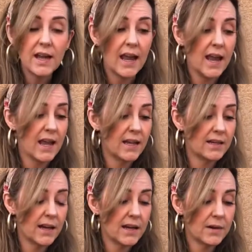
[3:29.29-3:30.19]
and
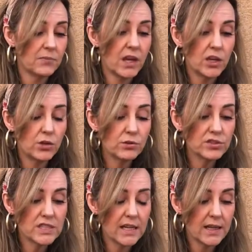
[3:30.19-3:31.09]
um, they
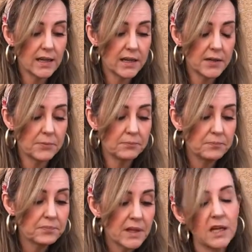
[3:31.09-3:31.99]
used it um,
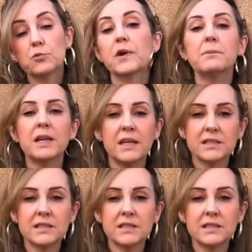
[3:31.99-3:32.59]
in remedies.